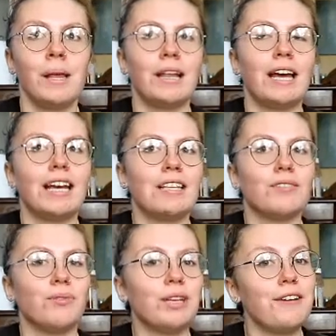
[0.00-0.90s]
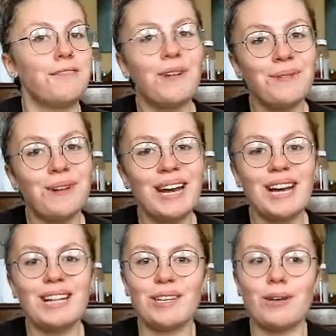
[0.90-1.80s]
like it's a really fun
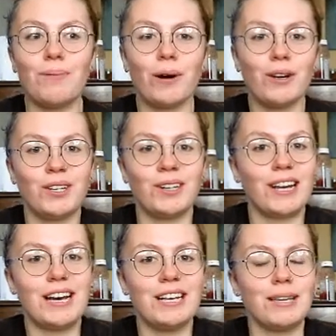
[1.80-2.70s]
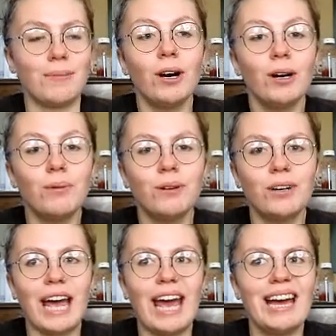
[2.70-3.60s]
way to personalize some
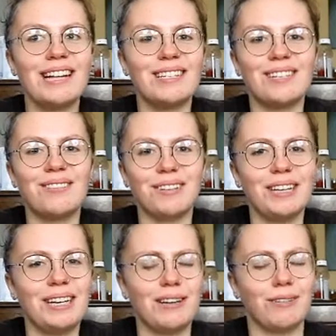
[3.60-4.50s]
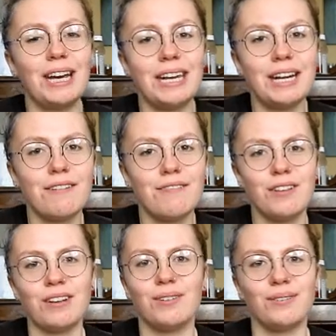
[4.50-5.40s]
artwork, and it's really creative and
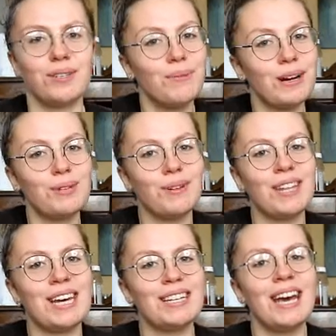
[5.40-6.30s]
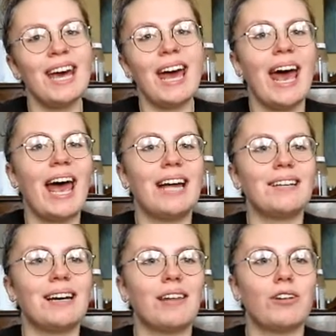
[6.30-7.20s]
you can do so much with it. And
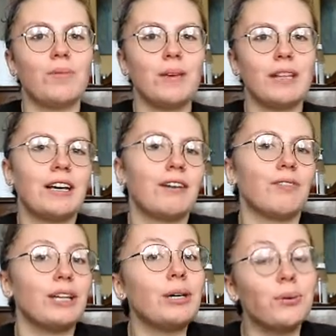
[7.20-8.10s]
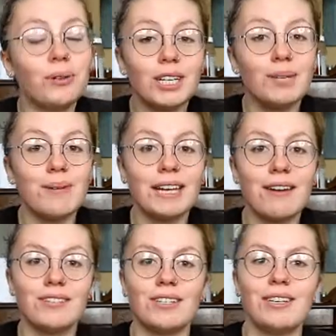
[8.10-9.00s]
I thought it would be like a really cool Christmas
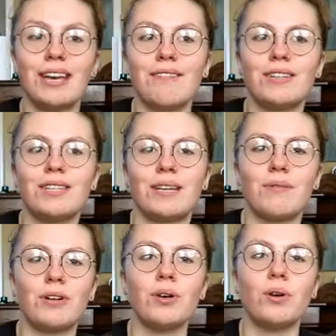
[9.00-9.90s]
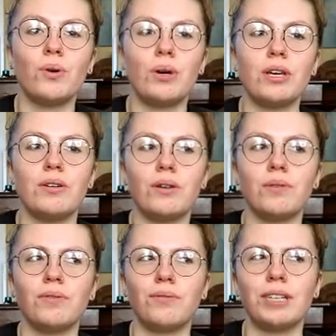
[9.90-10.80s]
gift to give to someone who you
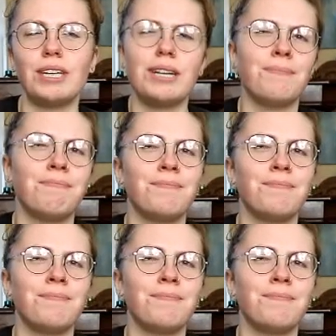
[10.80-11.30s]
don't really